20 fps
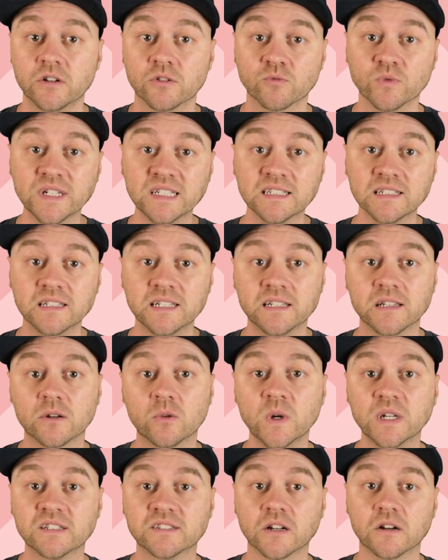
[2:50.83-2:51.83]
Recently, the
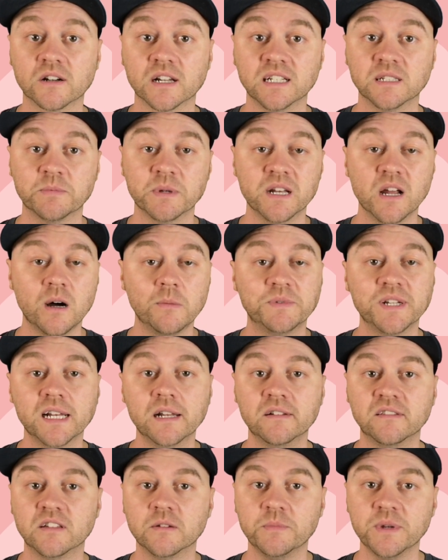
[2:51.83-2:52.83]
Quick Start has been
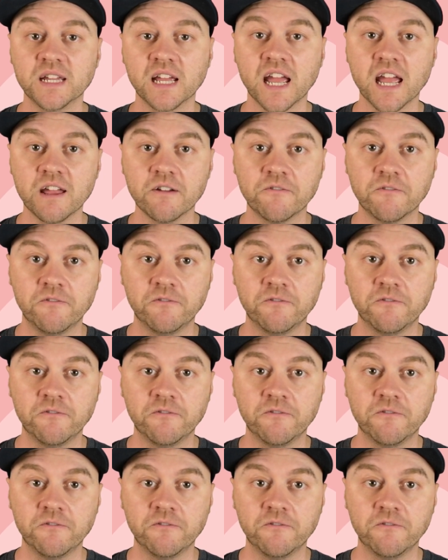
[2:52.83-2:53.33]
updated to be a